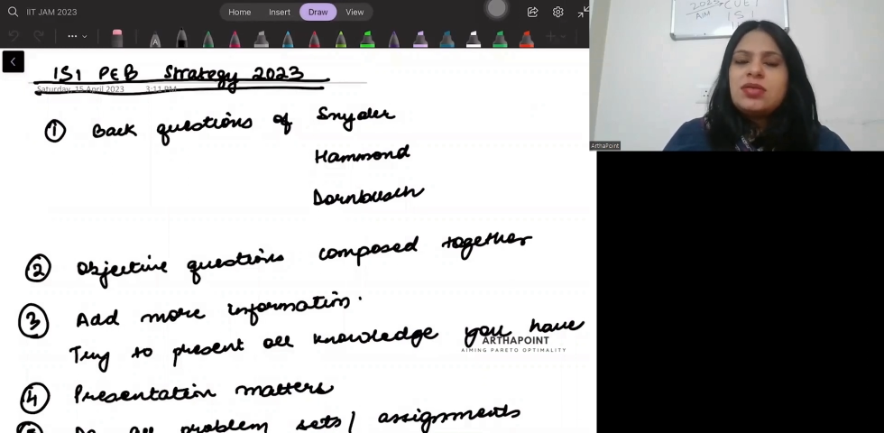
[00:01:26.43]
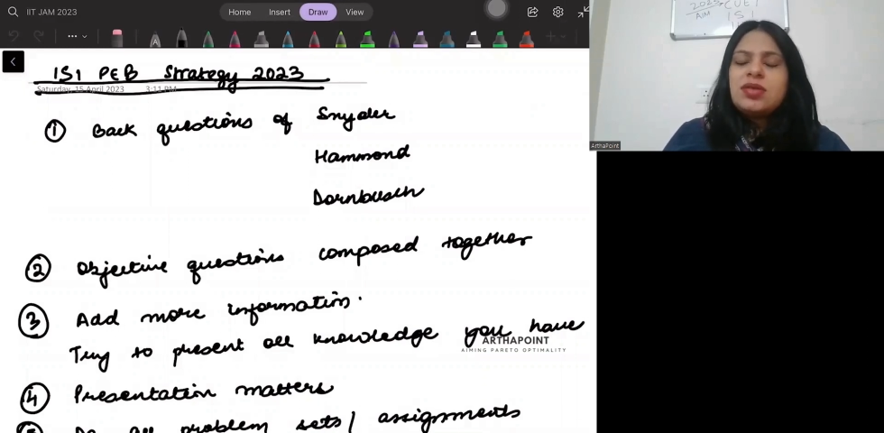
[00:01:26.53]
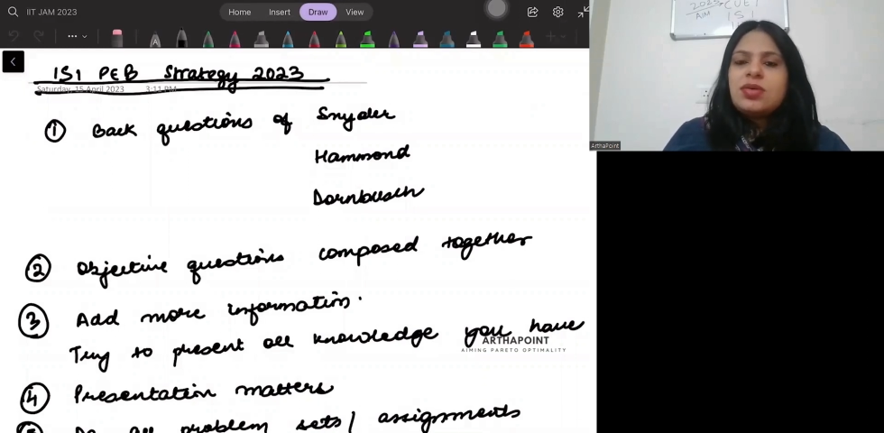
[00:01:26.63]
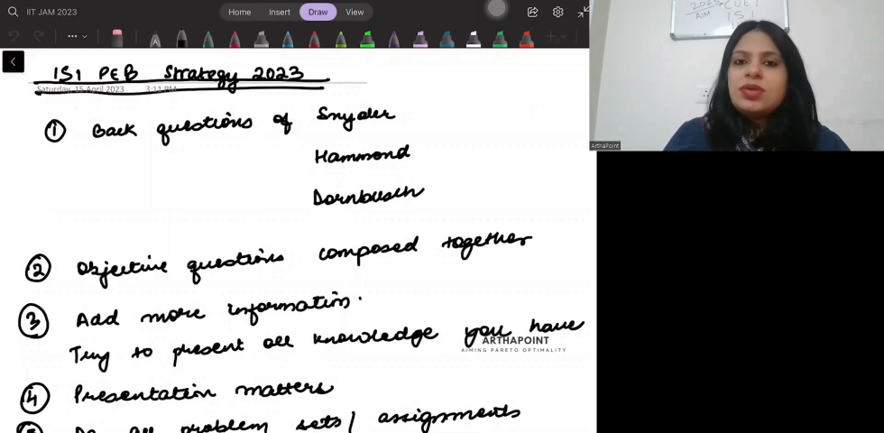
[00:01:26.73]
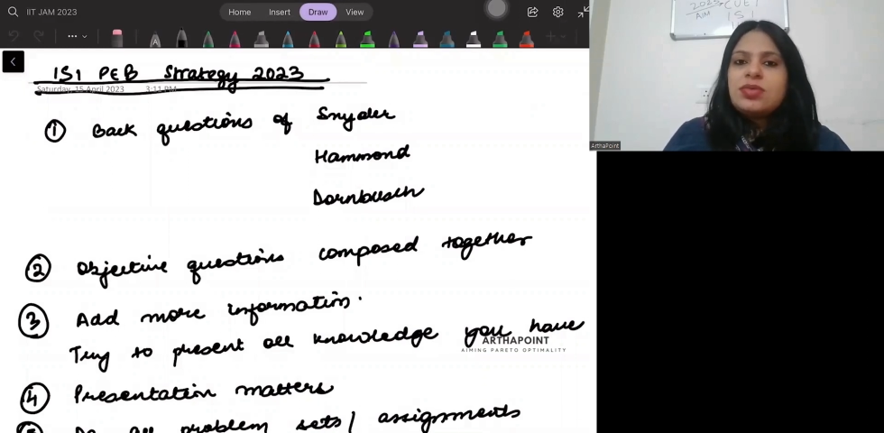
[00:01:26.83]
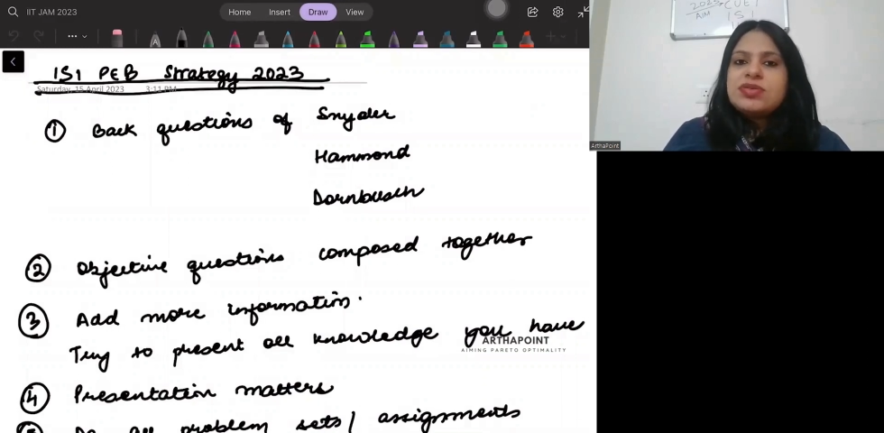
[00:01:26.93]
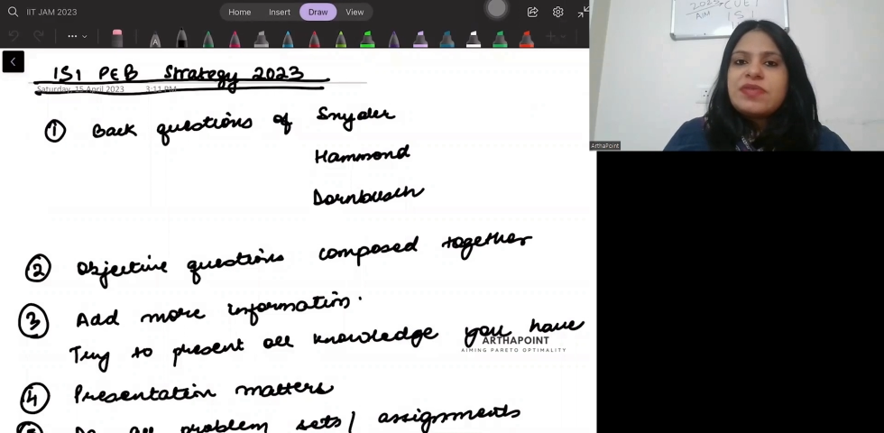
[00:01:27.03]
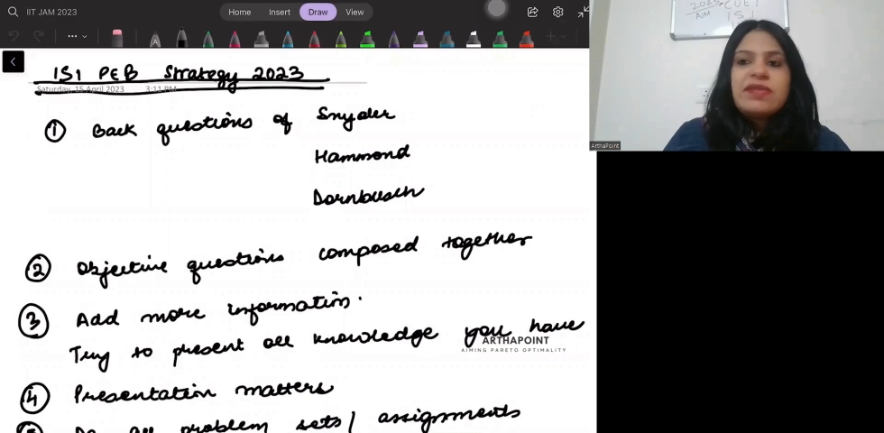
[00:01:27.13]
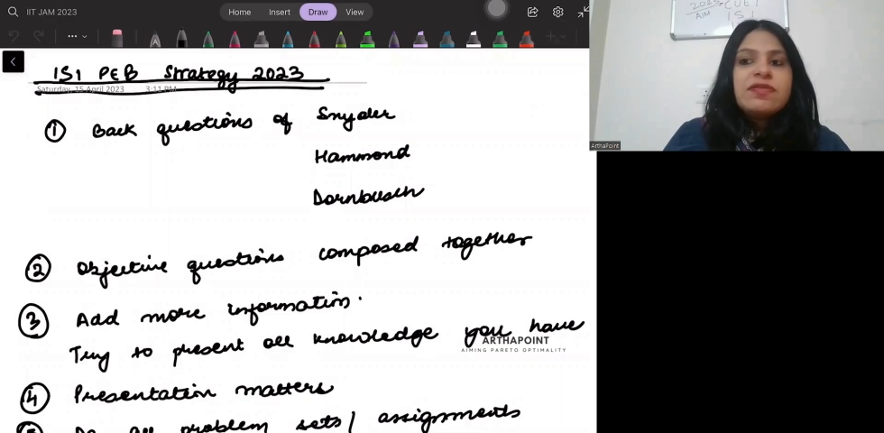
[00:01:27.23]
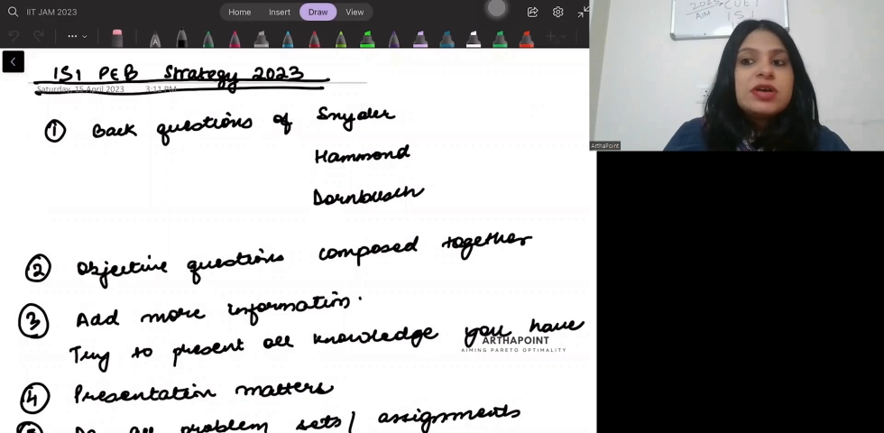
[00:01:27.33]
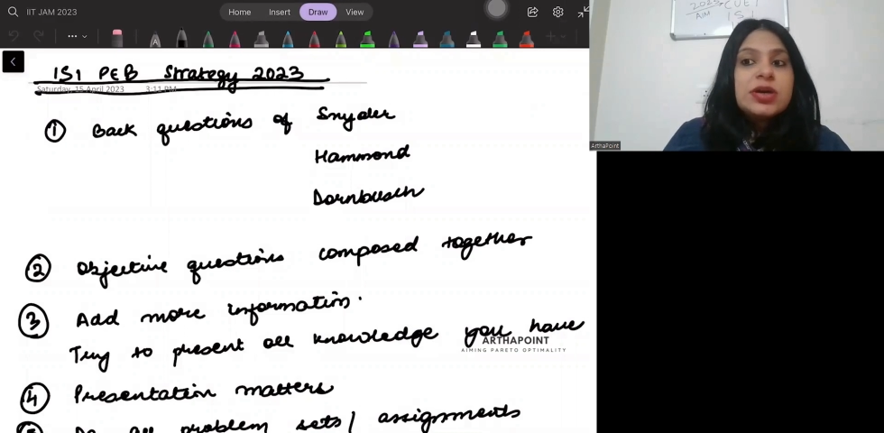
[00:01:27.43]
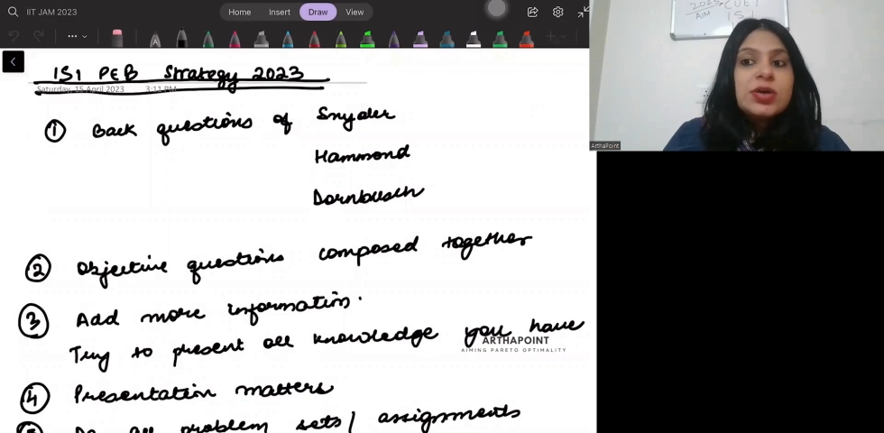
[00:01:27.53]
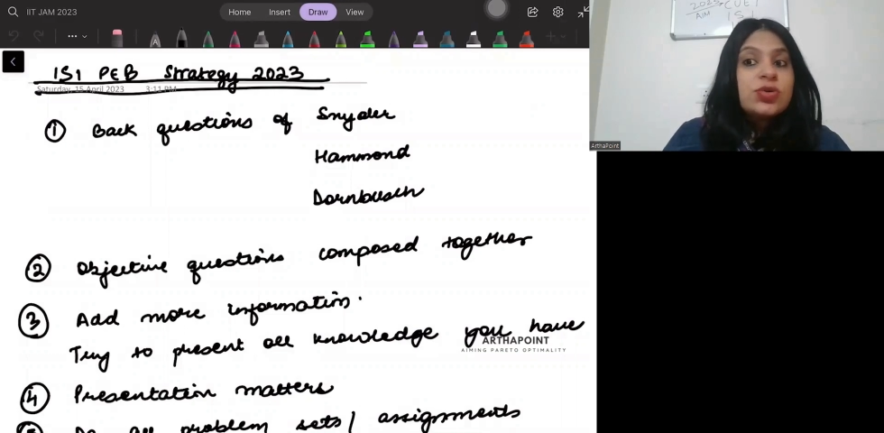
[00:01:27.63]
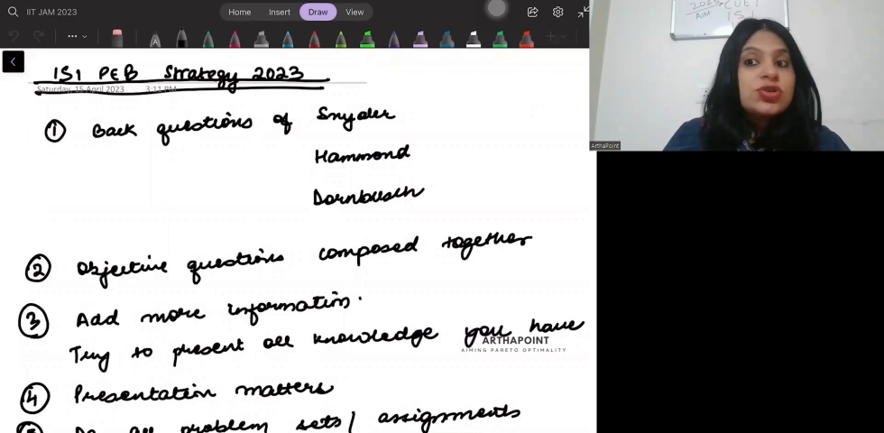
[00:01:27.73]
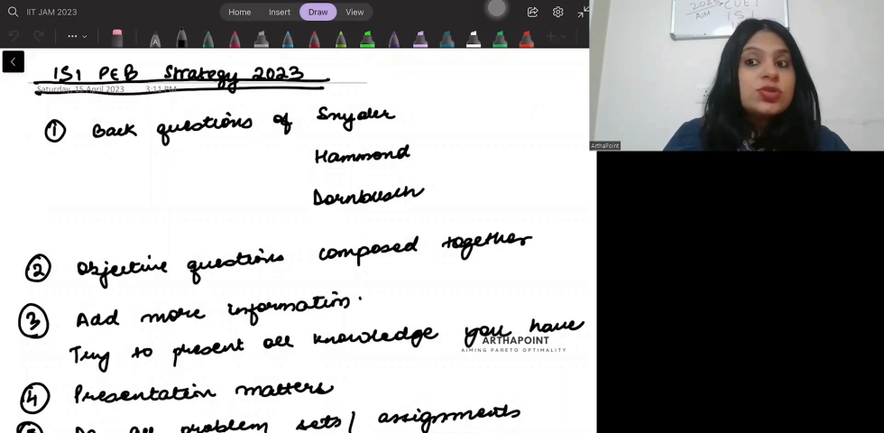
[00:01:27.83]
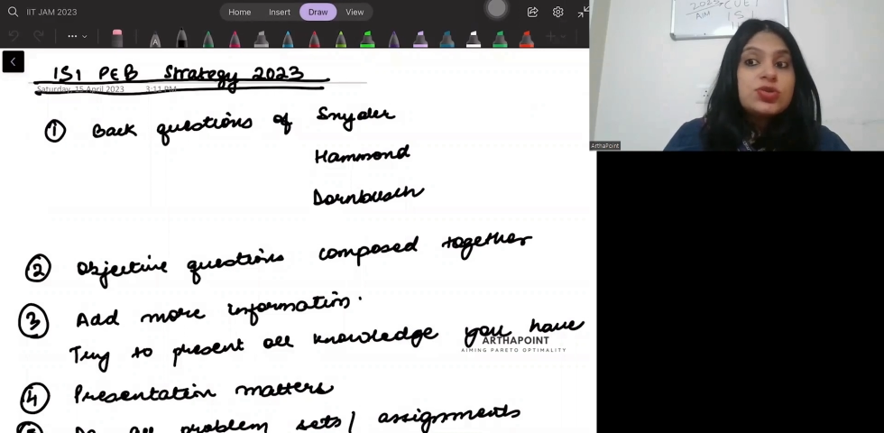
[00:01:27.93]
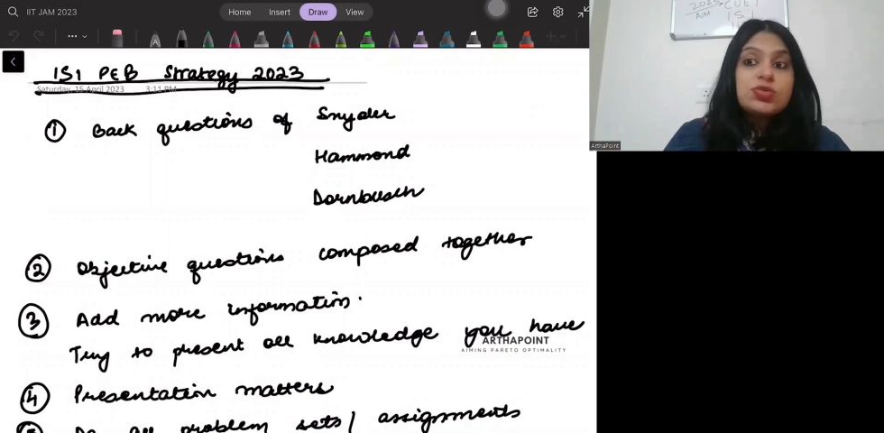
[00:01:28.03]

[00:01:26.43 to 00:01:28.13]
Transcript: there, there was a very weird question